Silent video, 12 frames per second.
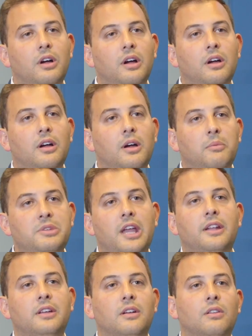
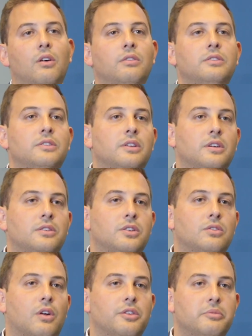obtaining a loan
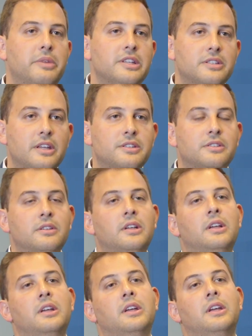to grow their business.
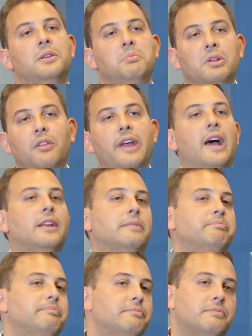In the middle, they had
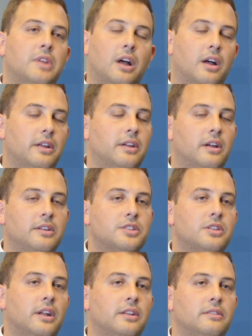a
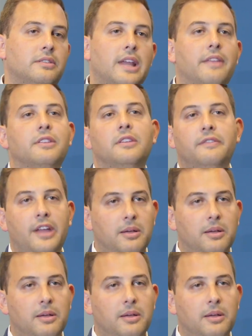sudden death in the